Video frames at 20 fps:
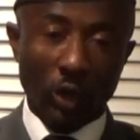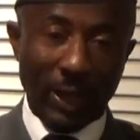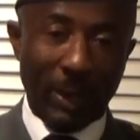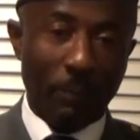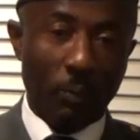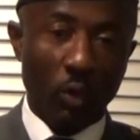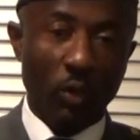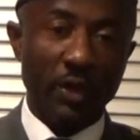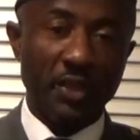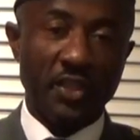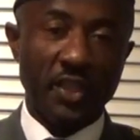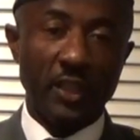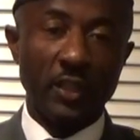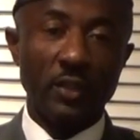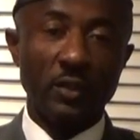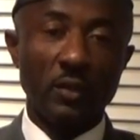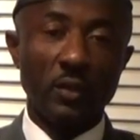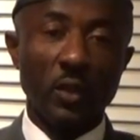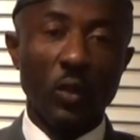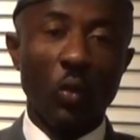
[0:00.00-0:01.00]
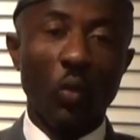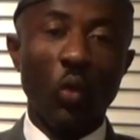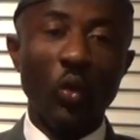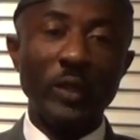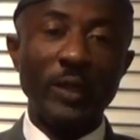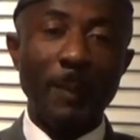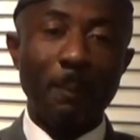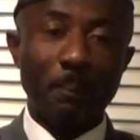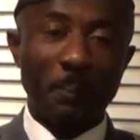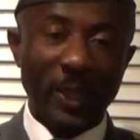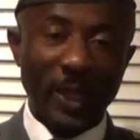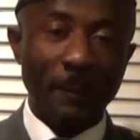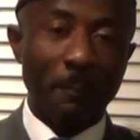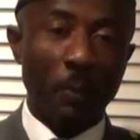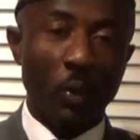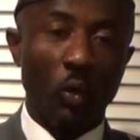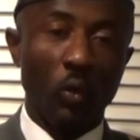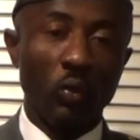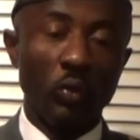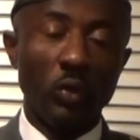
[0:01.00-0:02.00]
collaborating with the
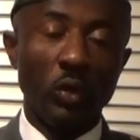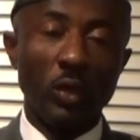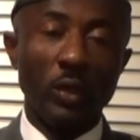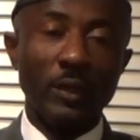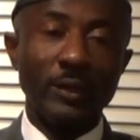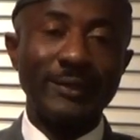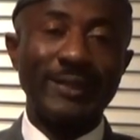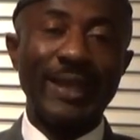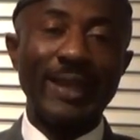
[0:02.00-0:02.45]
people